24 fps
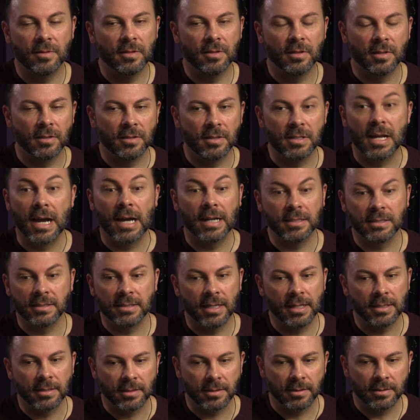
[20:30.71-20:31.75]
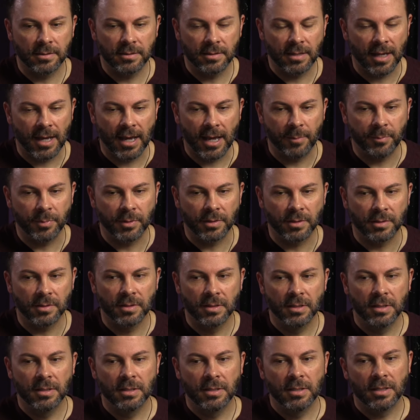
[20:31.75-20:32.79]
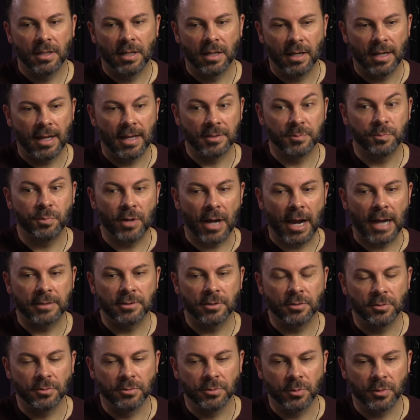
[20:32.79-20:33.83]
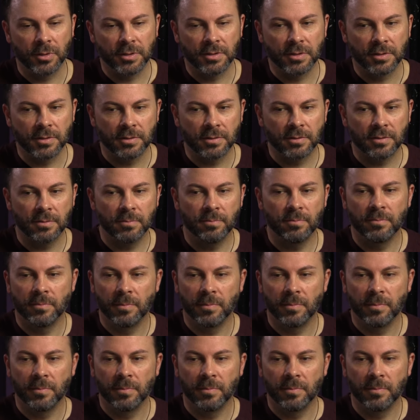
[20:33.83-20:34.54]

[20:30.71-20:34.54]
not intended to happen as practical noises,